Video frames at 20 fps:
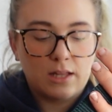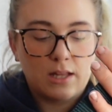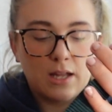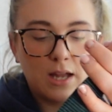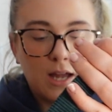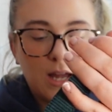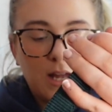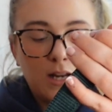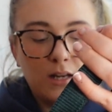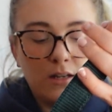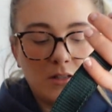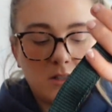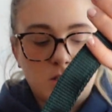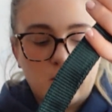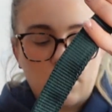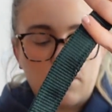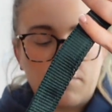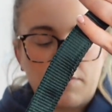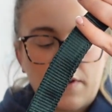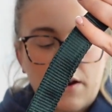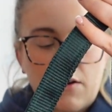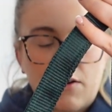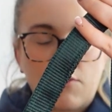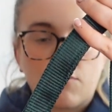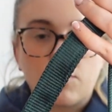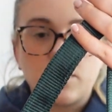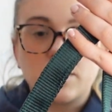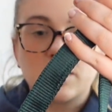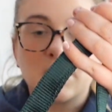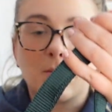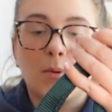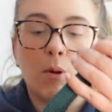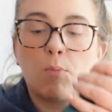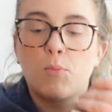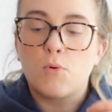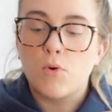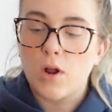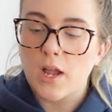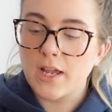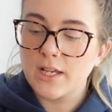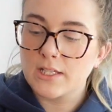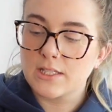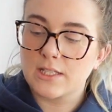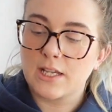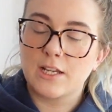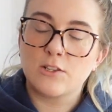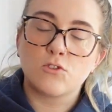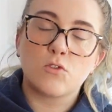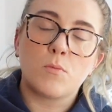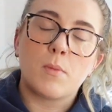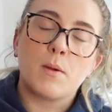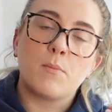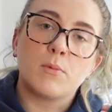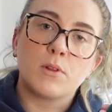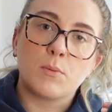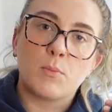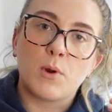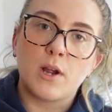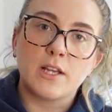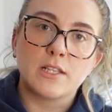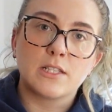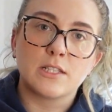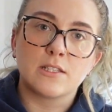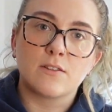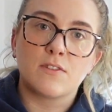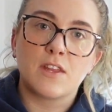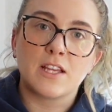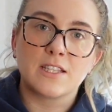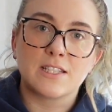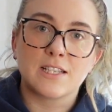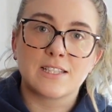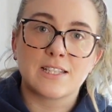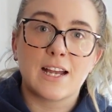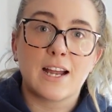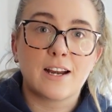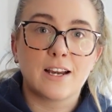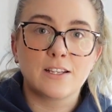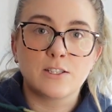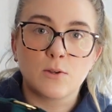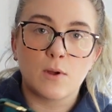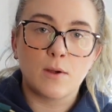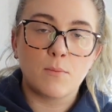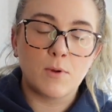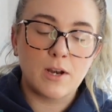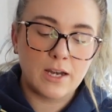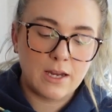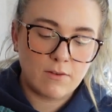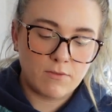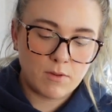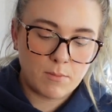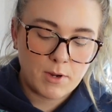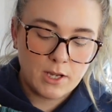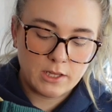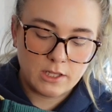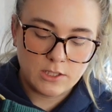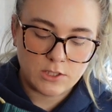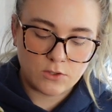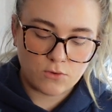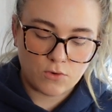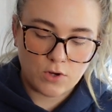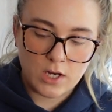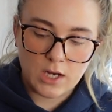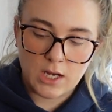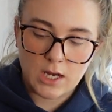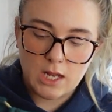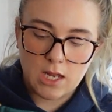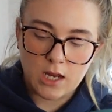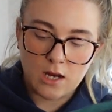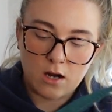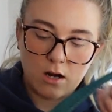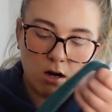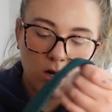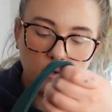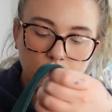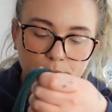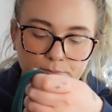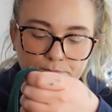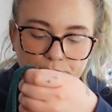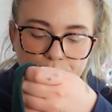and they're very reasonable price. I don't remember the prices of things exactly, so I will leave them on the screen here.